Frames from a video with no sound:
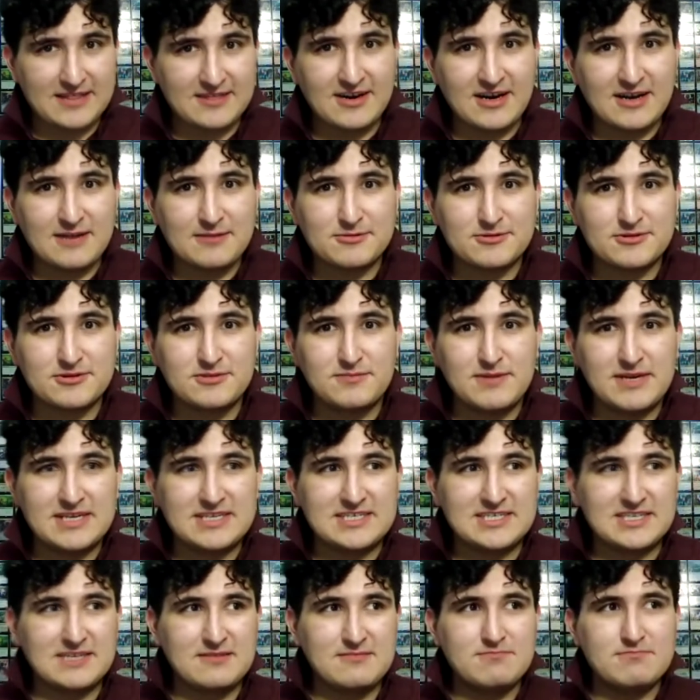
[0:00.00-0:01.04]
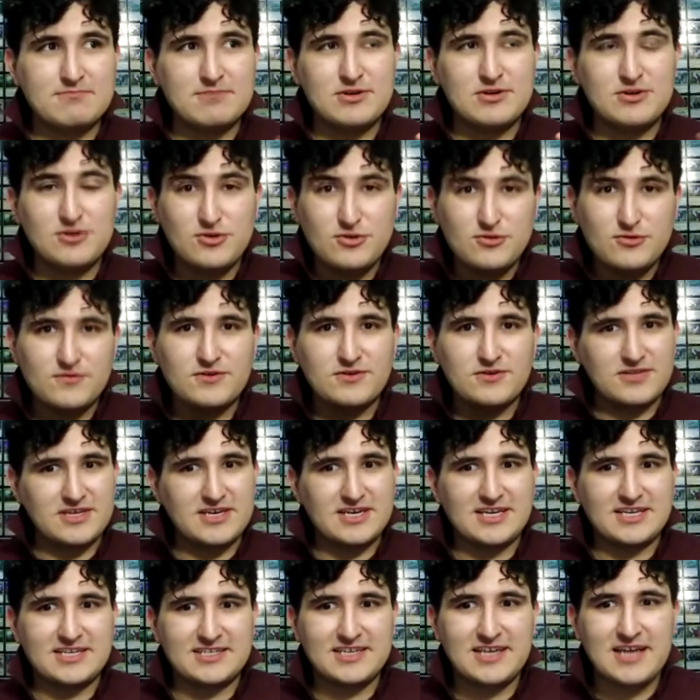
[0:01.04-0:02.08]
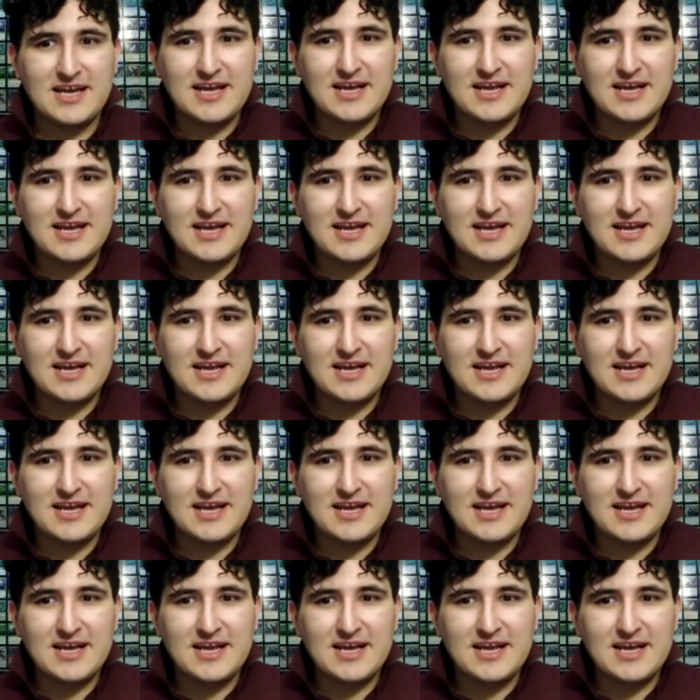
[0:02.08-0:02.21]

they're able to basically maneuver things.